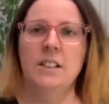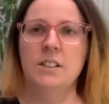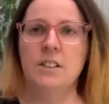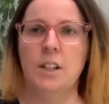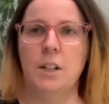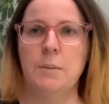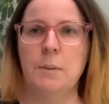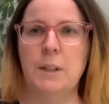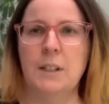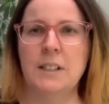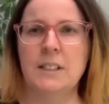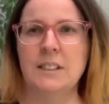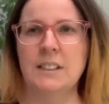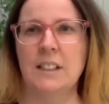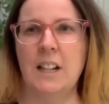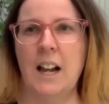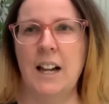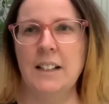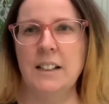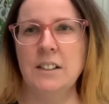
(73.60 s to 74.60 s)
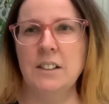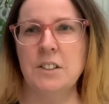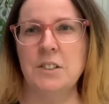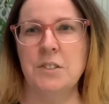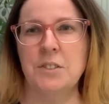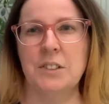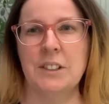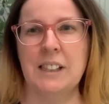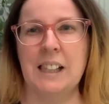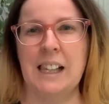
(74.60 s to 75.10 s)
though, because it kind of looks
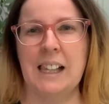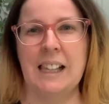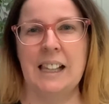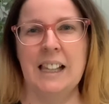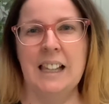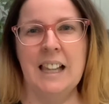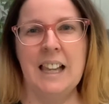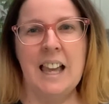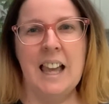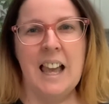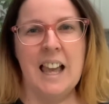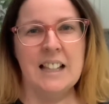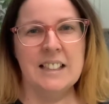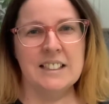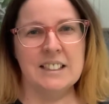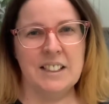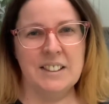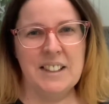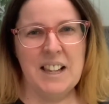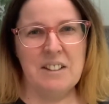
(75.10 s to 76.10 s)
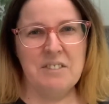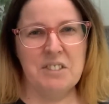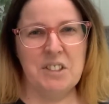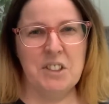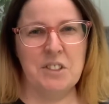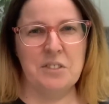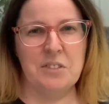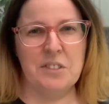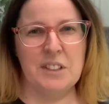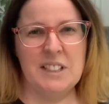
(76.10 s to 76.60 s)
really, it's got that real
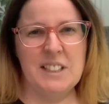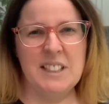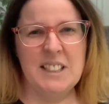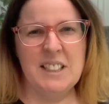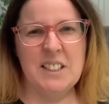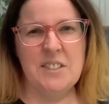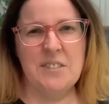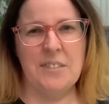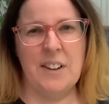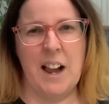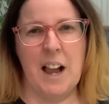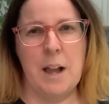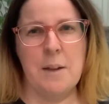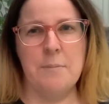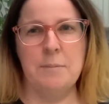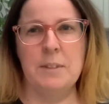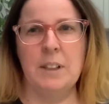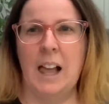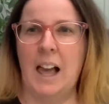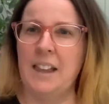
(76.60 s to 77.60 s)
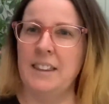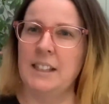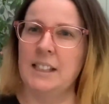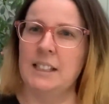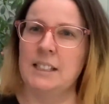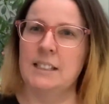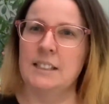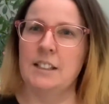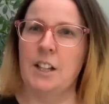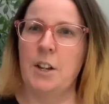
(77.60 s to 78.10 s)
vintage vibe like this.
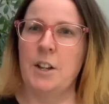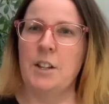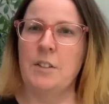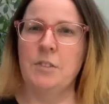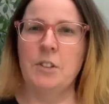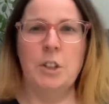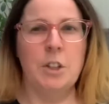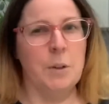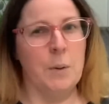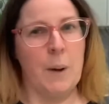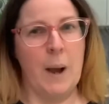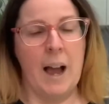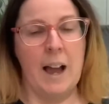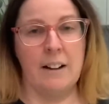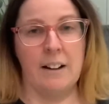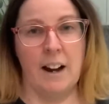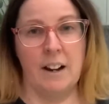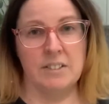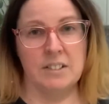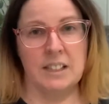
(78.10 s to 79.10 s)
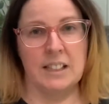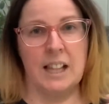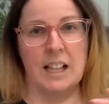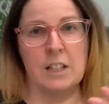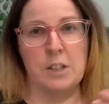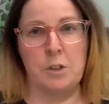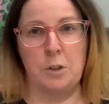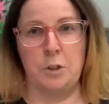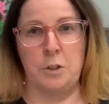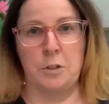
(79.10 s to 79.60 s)
So if you are after that
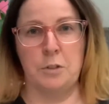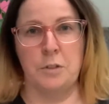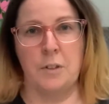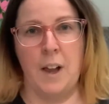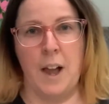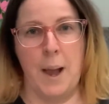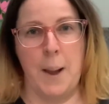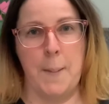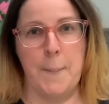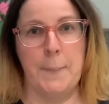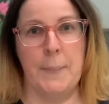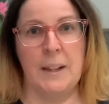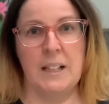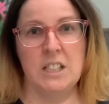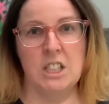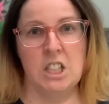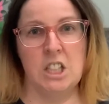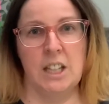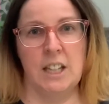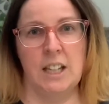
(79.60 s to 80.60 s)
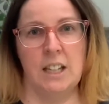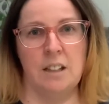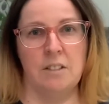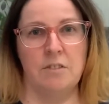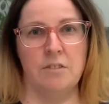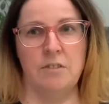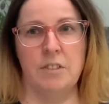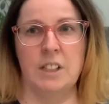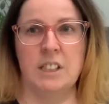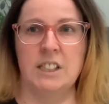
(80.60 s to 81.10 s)
sort of beachy
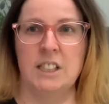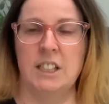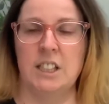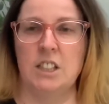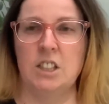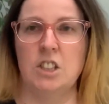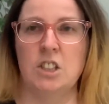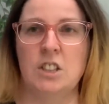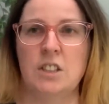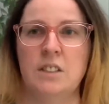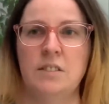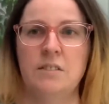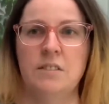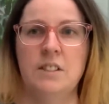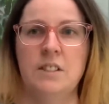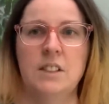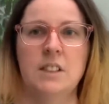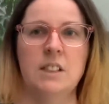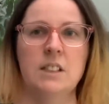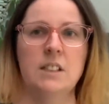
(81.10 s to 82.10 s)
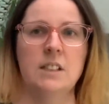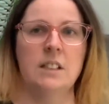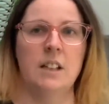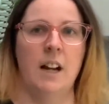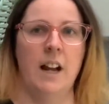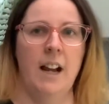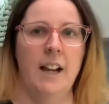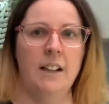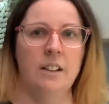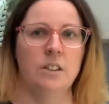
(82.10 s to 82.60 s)
vintage
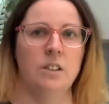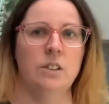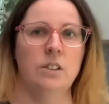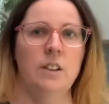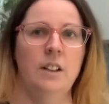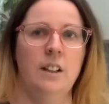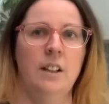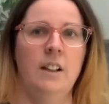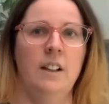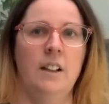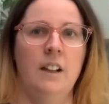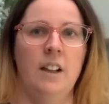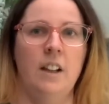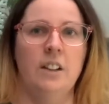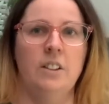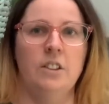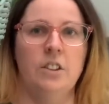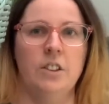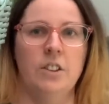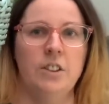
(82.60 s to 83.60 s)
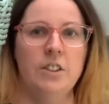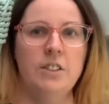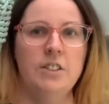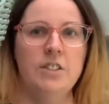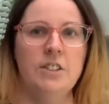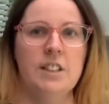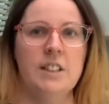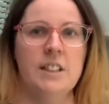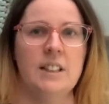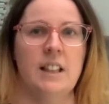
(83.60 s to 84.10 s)
style, you could
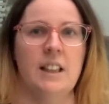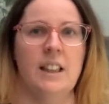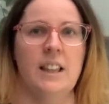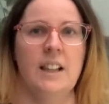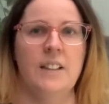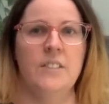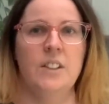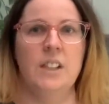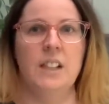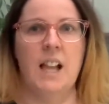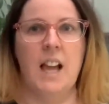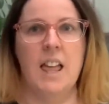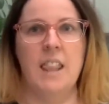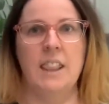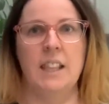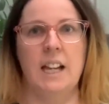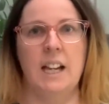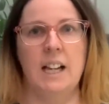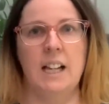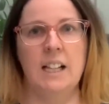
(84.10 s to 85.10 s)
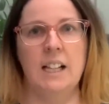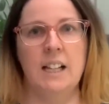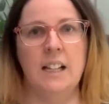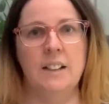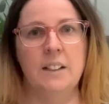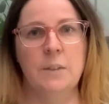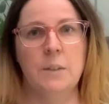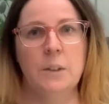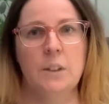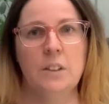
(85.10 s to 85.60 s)
just leave it like that and it
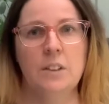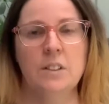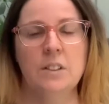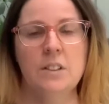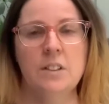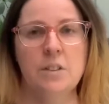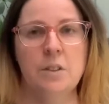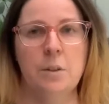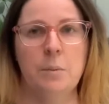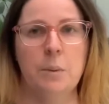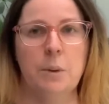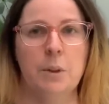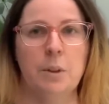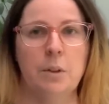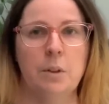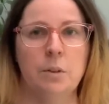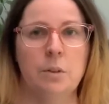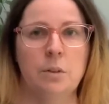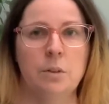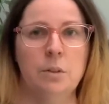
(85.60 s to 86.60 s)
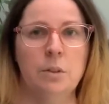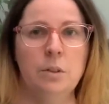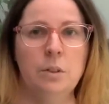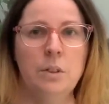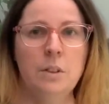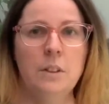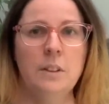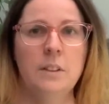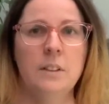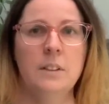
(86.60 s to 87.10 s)
would look super cool.
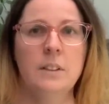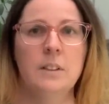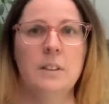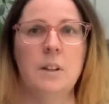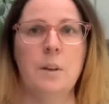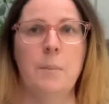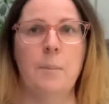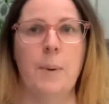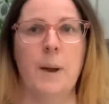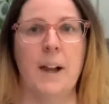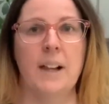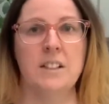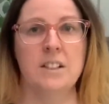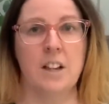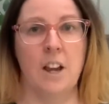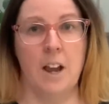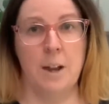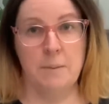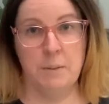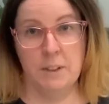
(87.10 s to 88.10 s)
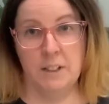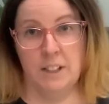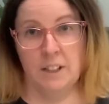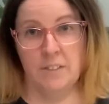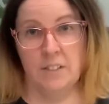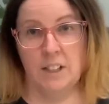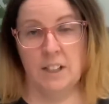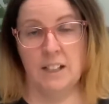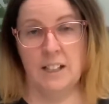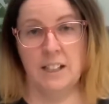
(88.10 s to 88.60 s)
But I'm going to give
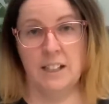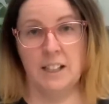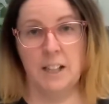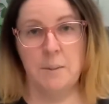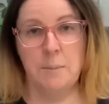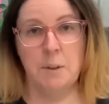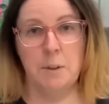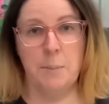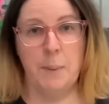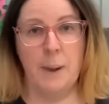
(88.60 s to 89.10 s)
it another couple of